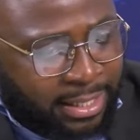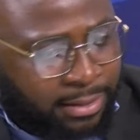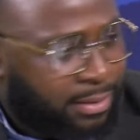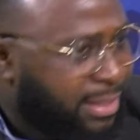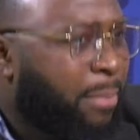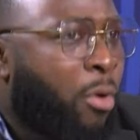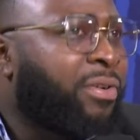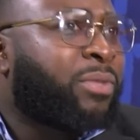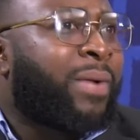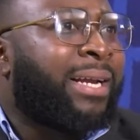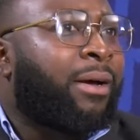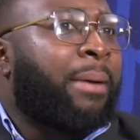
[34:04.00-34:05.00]
The more reason
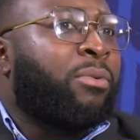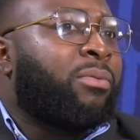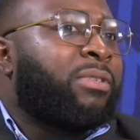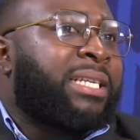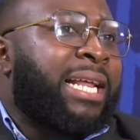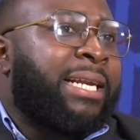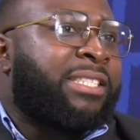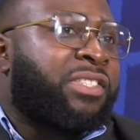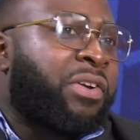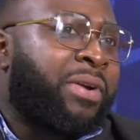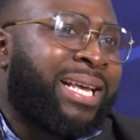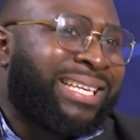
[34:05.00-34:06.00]
why I'm not looking at
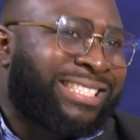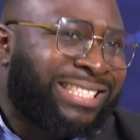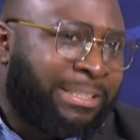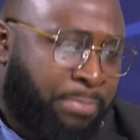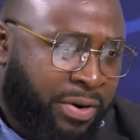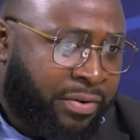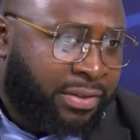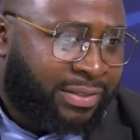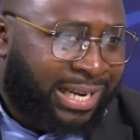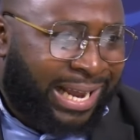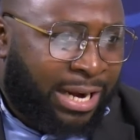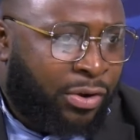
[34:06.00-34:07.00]
necessarily experience,
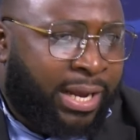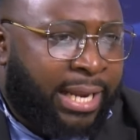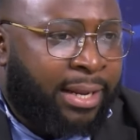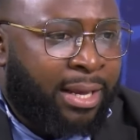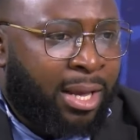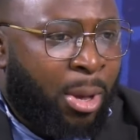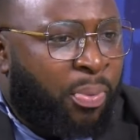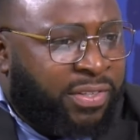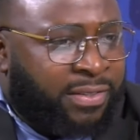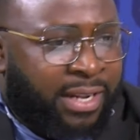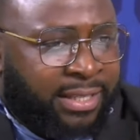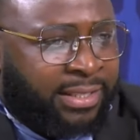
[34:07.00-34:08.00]
I look at
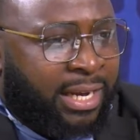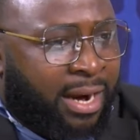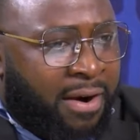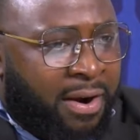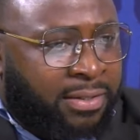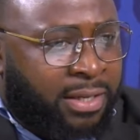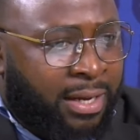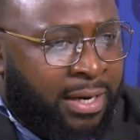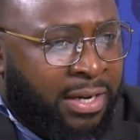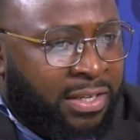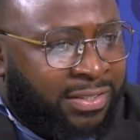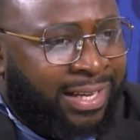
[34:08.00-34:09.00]
personality and character.
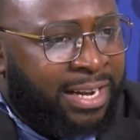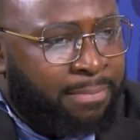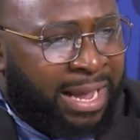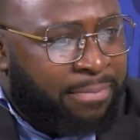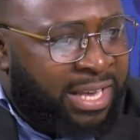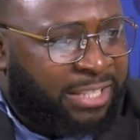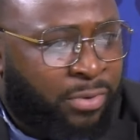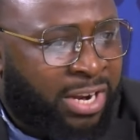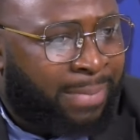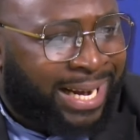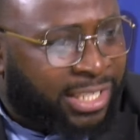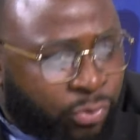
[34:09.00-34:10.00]
Sterling might be experienced,
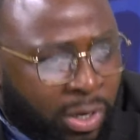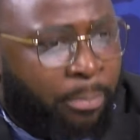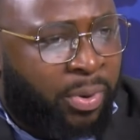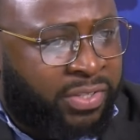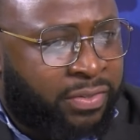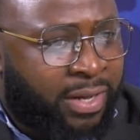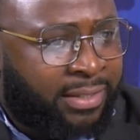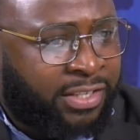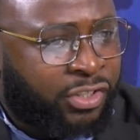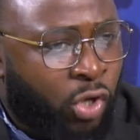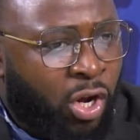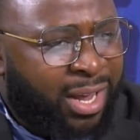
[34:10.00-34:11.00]
but he's not a personality.
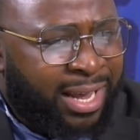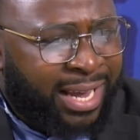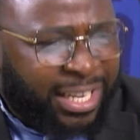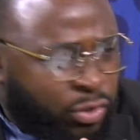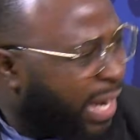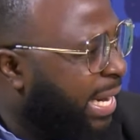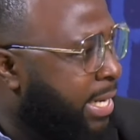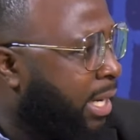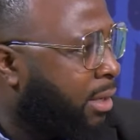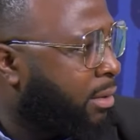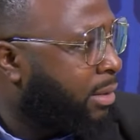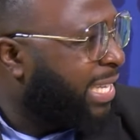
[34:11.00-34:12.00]
He's not a leader.
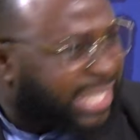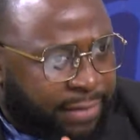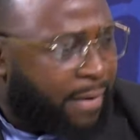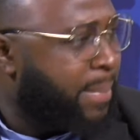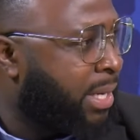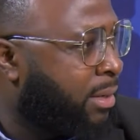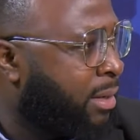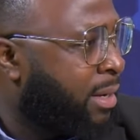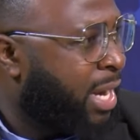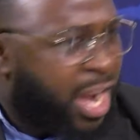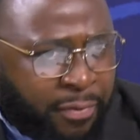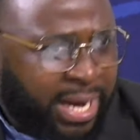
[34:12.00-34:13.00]
He's never been.
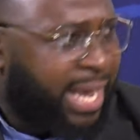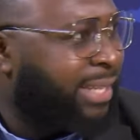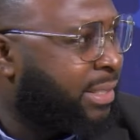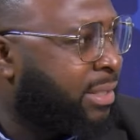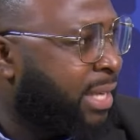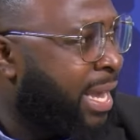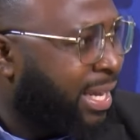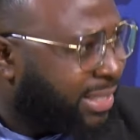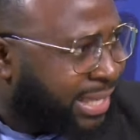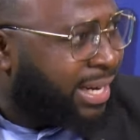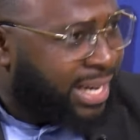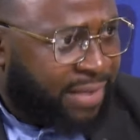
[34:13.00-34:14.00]
He really hasn't.
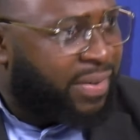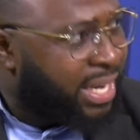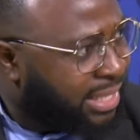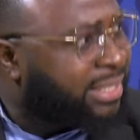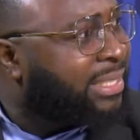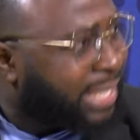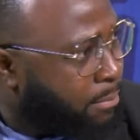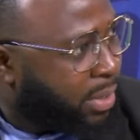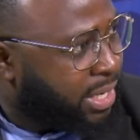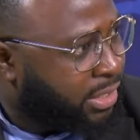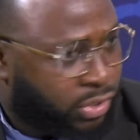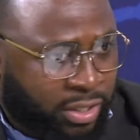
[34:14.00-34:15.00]
Sterling even needs
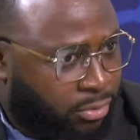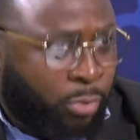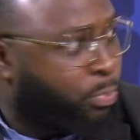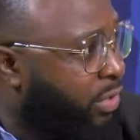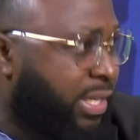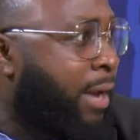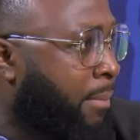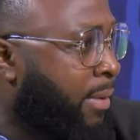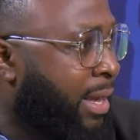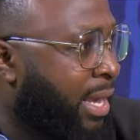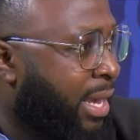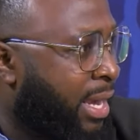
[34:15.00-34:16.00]
somebody to push him.
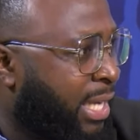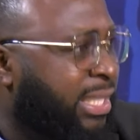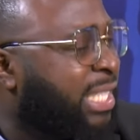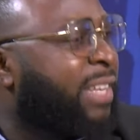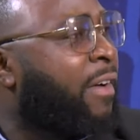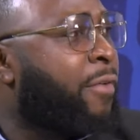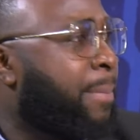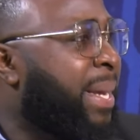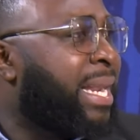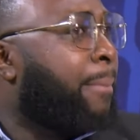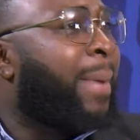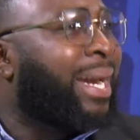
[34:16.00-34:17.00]
He's never really
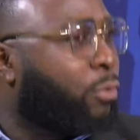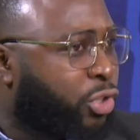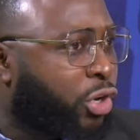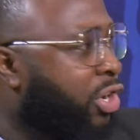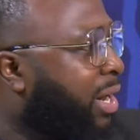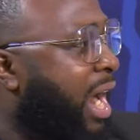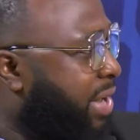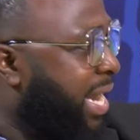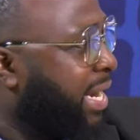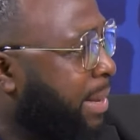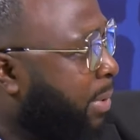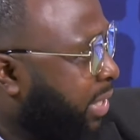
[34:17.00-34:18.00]
been the man who's going to carry
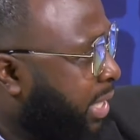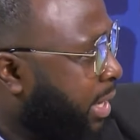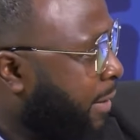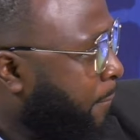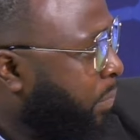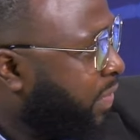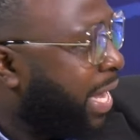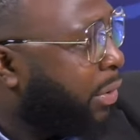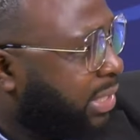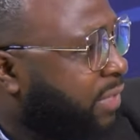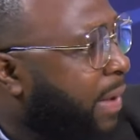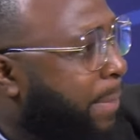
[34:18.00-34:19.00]
anybody. Thiago
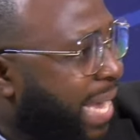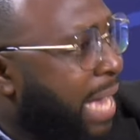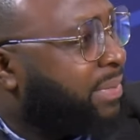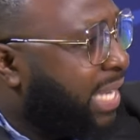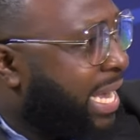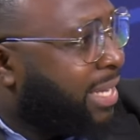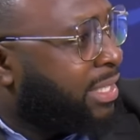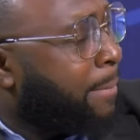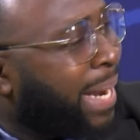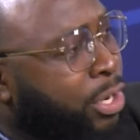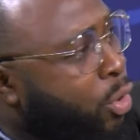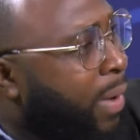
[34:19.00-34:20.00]
Silva perhaps is,
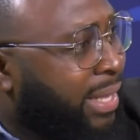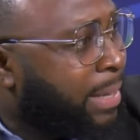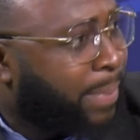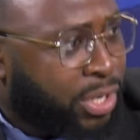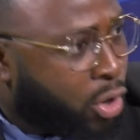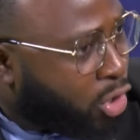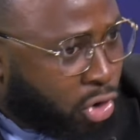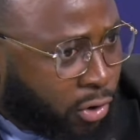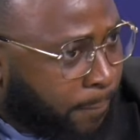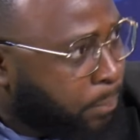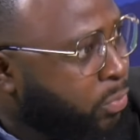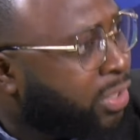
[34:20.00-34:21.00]
but no other,
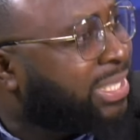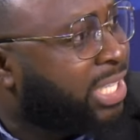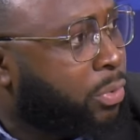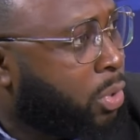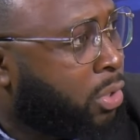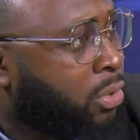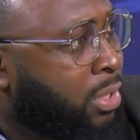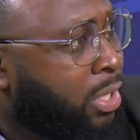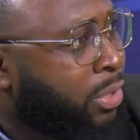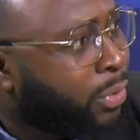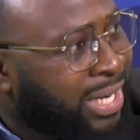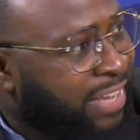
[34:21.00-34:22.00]
not Chilwell,
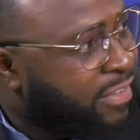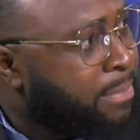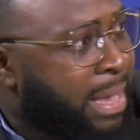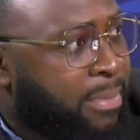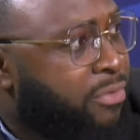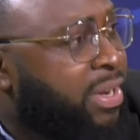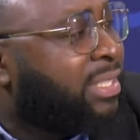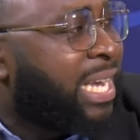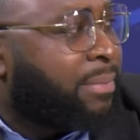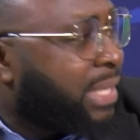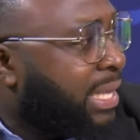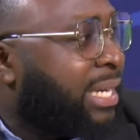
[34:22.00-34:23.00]
not even maybe Reece
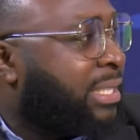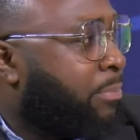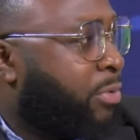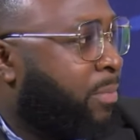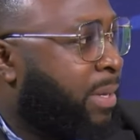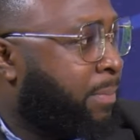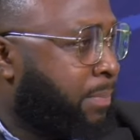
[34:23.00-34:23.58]
James, and that is a problem.